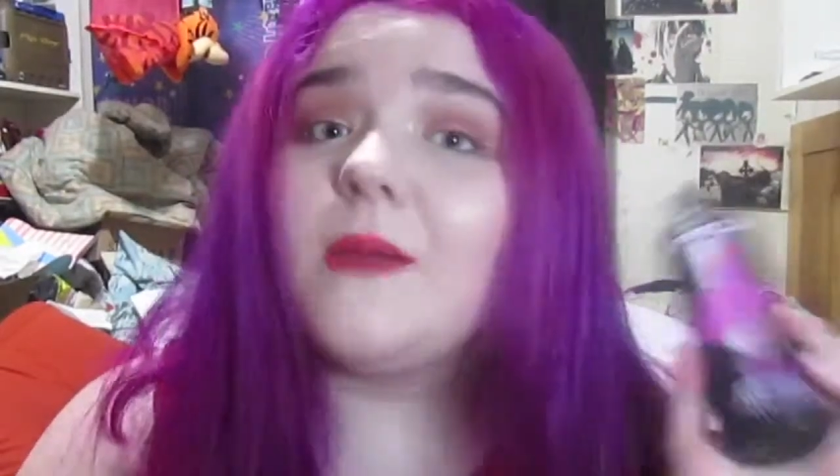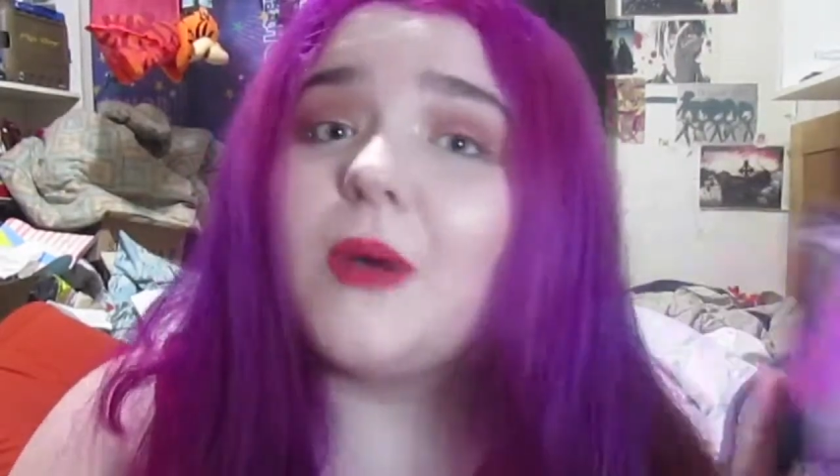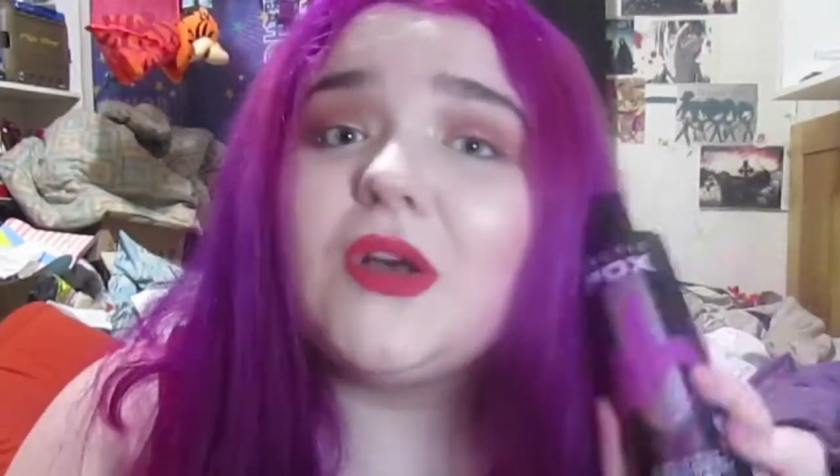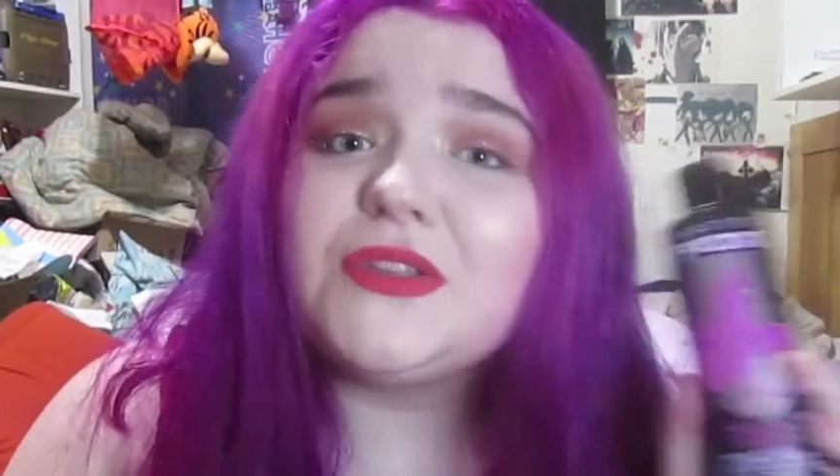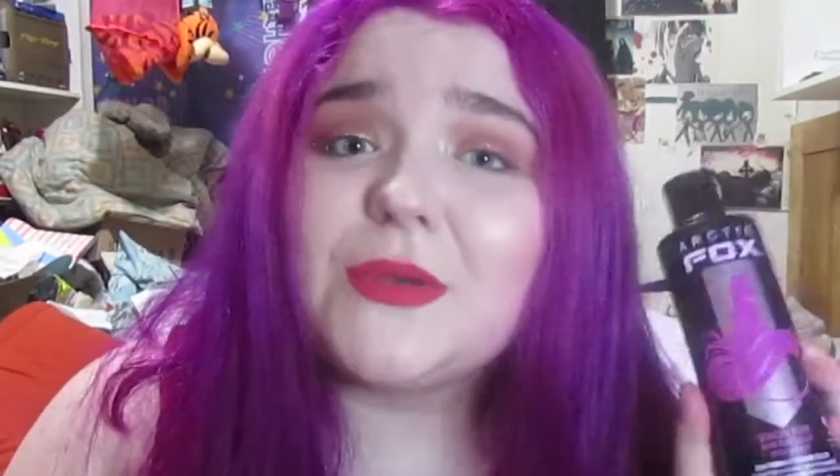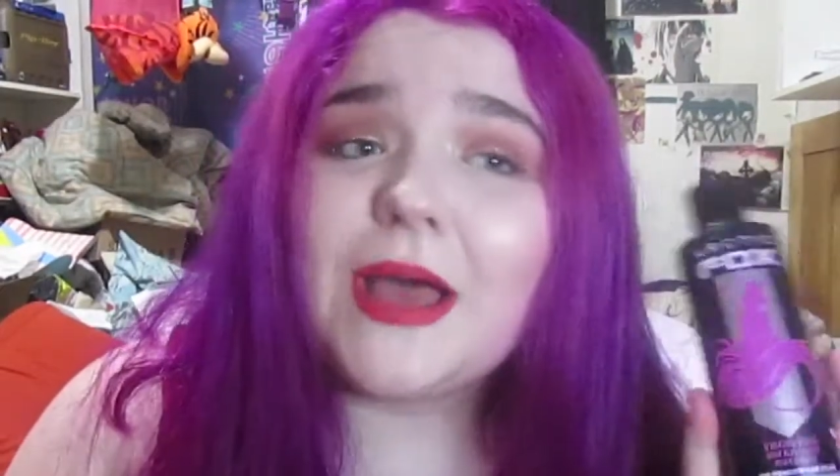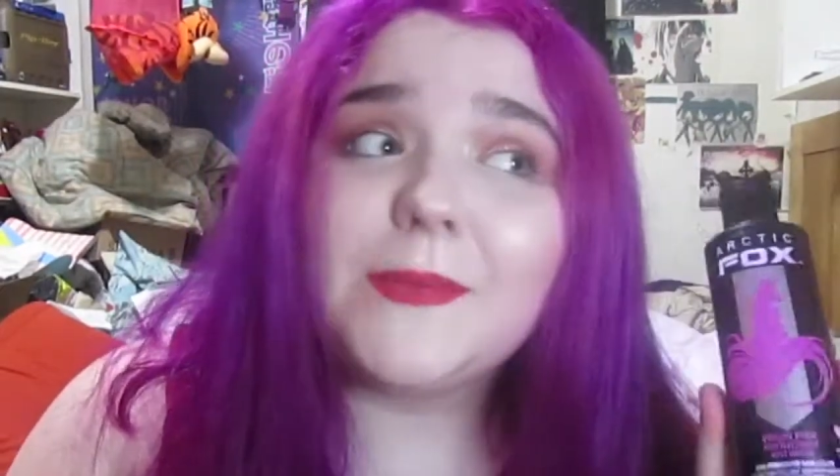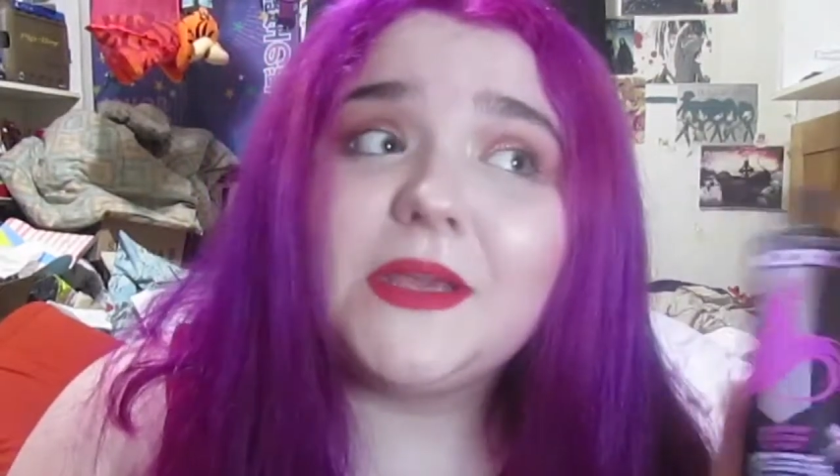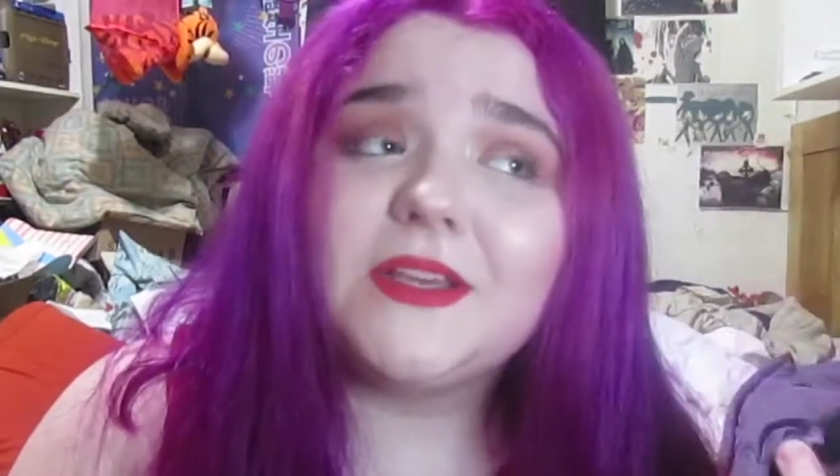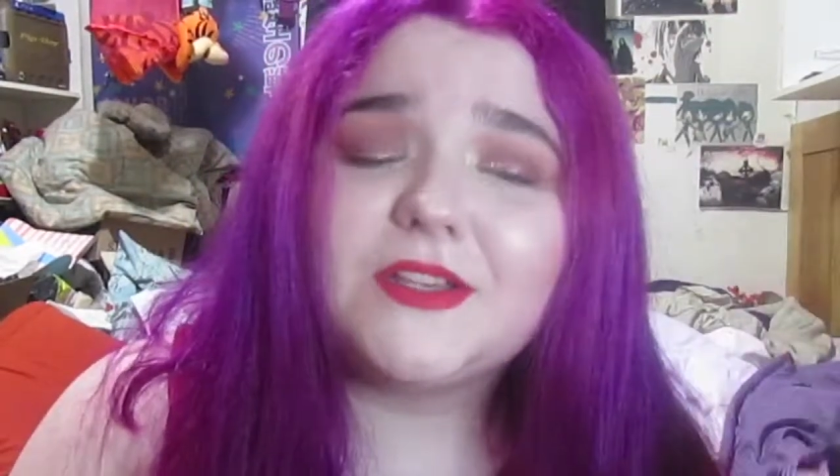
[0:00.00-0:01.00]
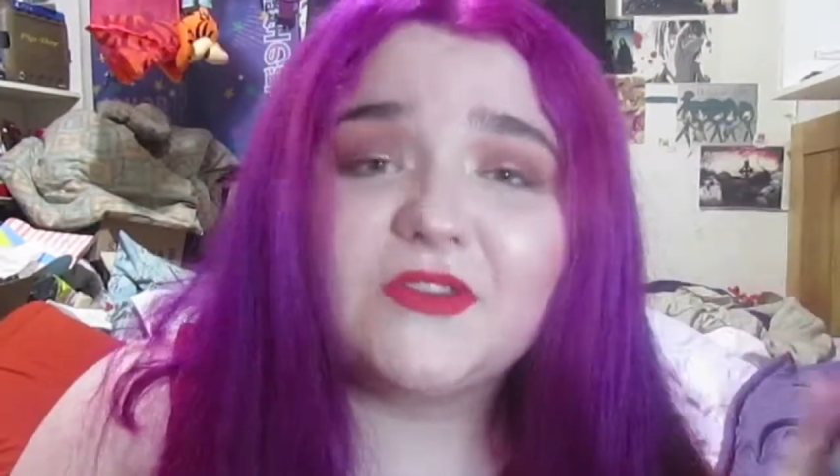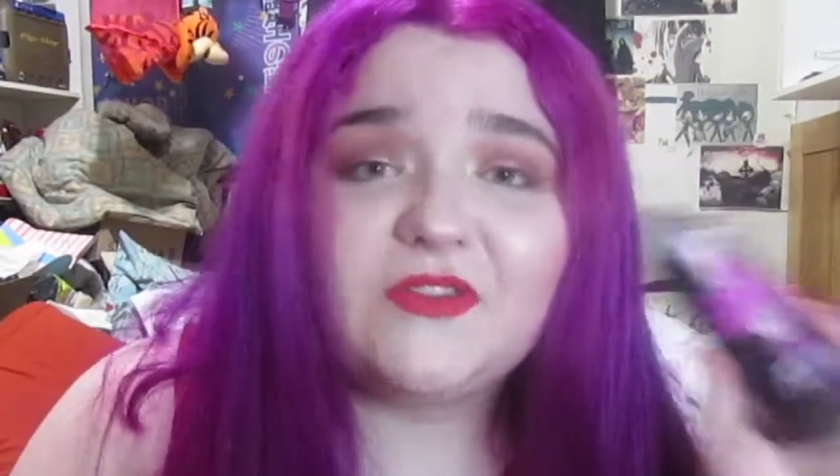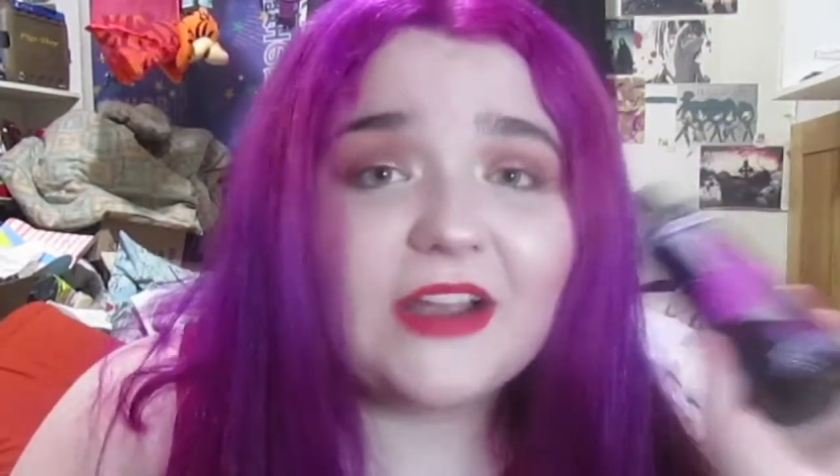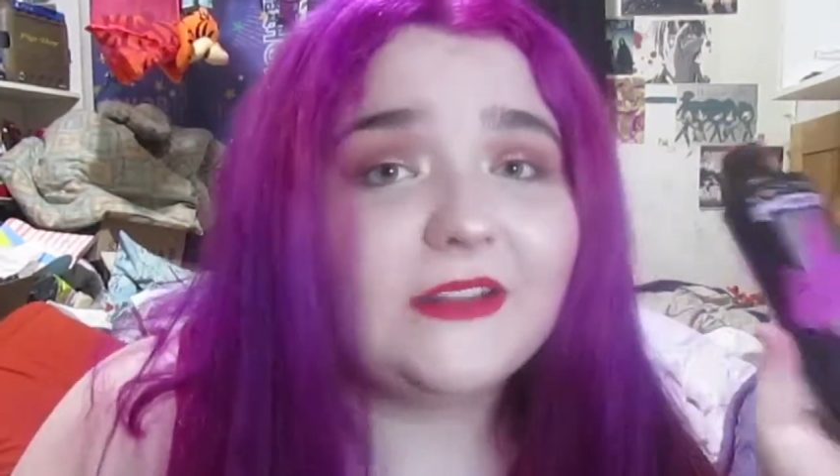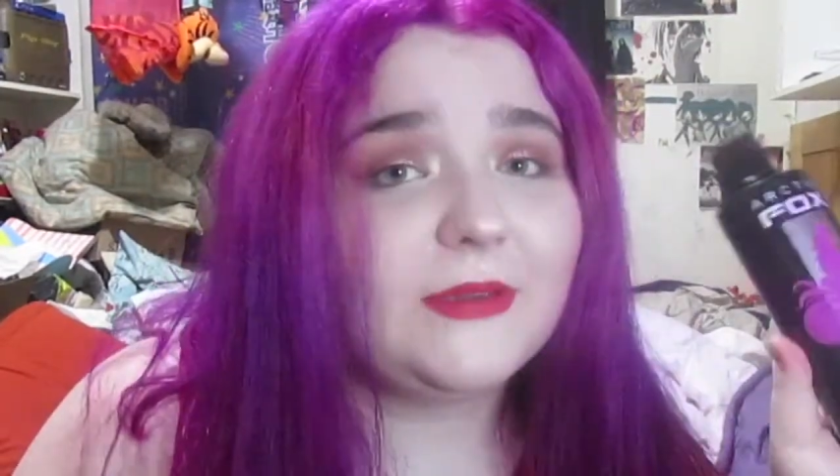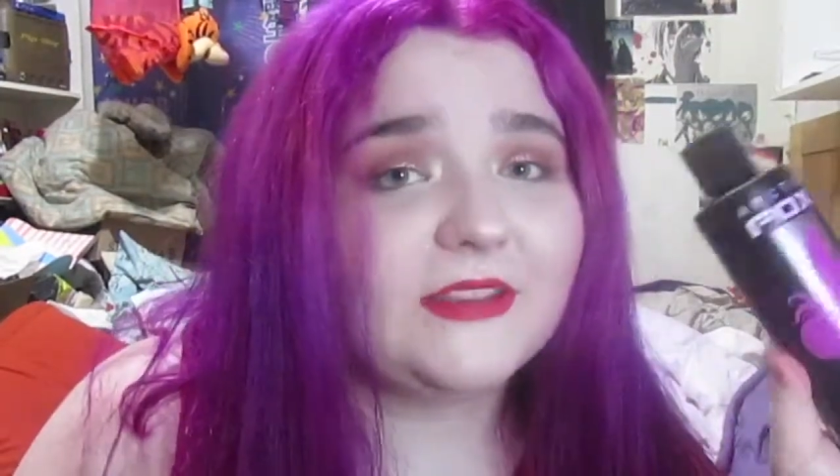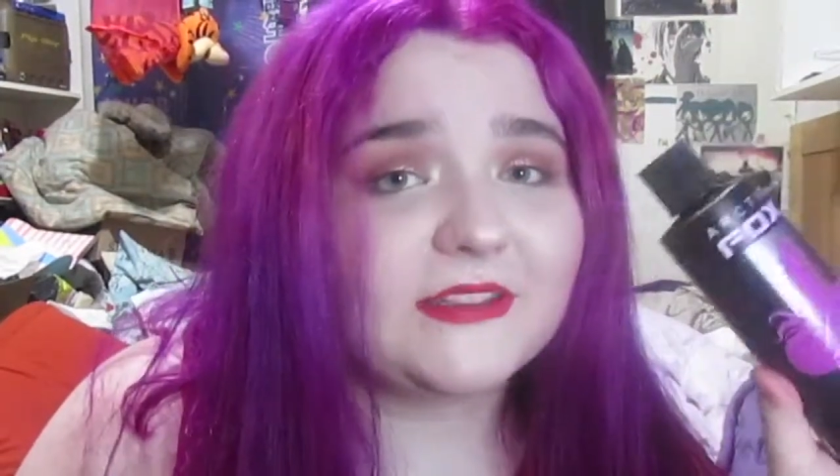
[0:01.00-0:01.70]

I'm also happy because you can finally pick